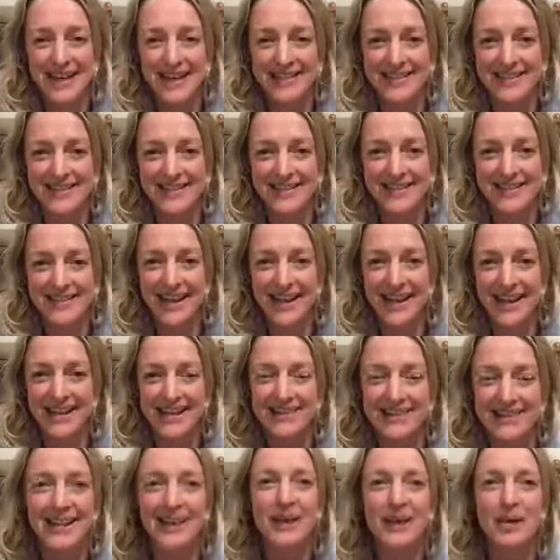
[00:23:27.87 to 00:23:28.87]
Exhale,
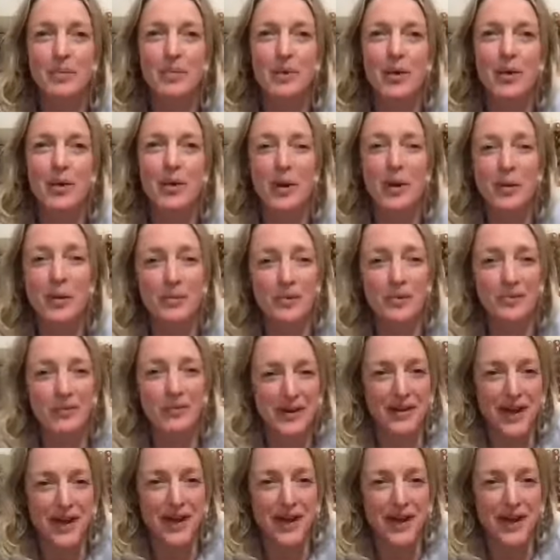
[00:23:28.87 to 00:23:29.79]
pop the foot down.